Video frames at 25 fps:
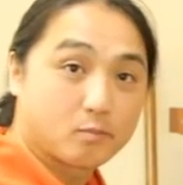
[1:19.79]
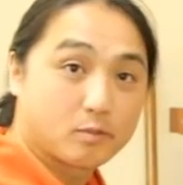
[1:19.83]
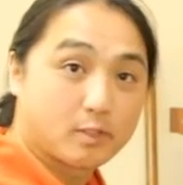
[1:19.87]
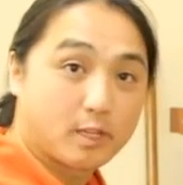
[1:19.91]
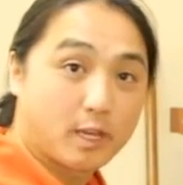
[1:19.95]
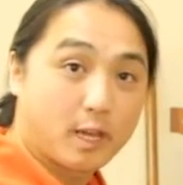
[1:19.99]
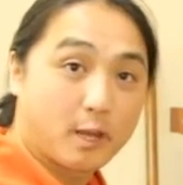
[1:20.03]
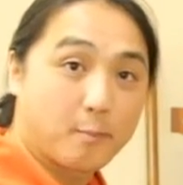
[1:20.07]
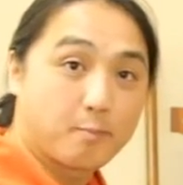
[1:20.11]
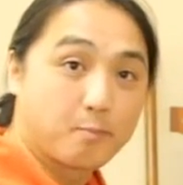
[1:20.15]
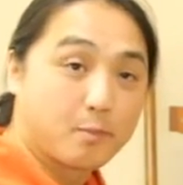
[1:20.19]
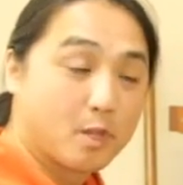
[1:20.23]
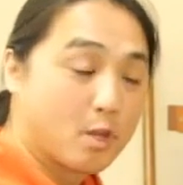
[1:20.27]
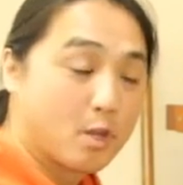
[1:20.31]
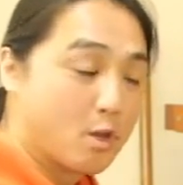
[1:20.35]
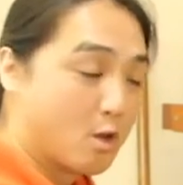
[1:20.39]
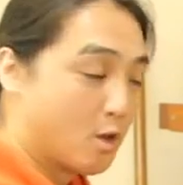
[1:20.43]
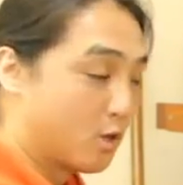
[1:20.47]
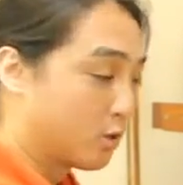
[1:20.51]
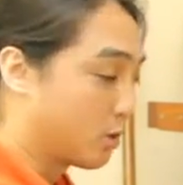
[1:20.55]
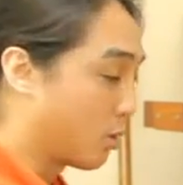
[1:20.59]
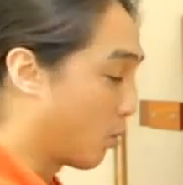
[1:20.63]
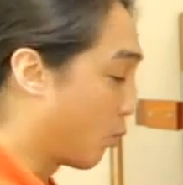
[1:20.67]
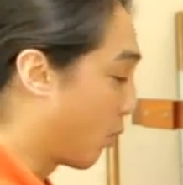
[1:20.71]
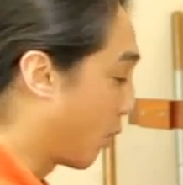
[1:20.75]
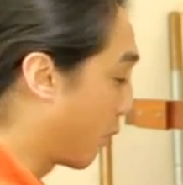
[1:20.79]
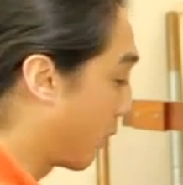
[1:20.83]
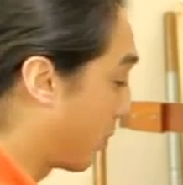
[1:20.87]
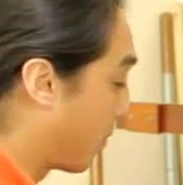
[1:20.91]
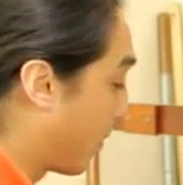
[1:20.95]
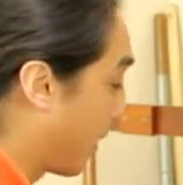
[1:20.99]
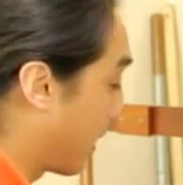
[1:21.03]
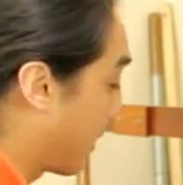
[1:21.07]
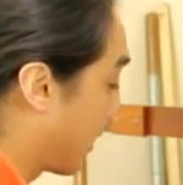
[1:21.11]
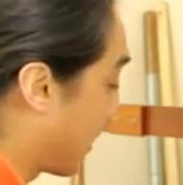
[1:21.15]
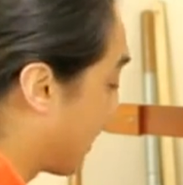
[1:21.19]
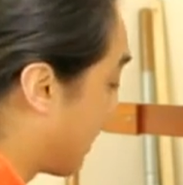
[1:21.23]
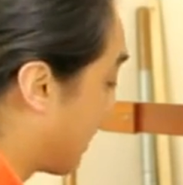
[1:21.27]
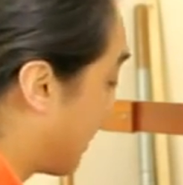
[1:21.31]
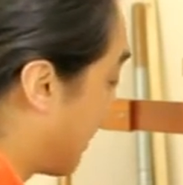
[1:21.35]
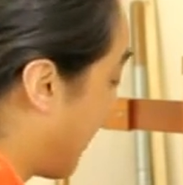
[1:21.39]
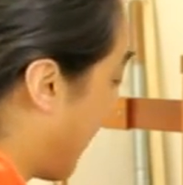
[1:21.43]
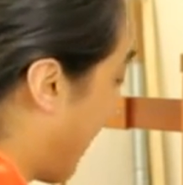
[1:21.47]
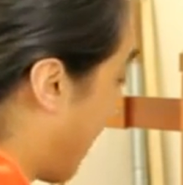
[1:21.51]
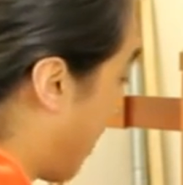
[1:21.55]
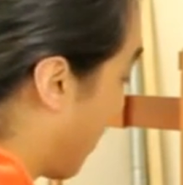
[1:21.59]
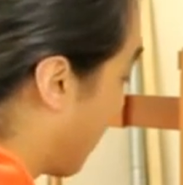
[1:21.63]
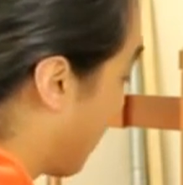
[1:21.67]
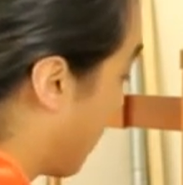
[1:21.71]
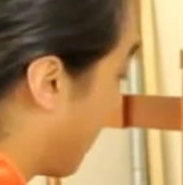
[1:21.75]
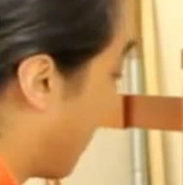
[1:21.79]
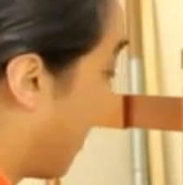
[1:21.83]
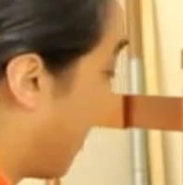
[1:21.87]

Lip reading: Okay? So when we break this down,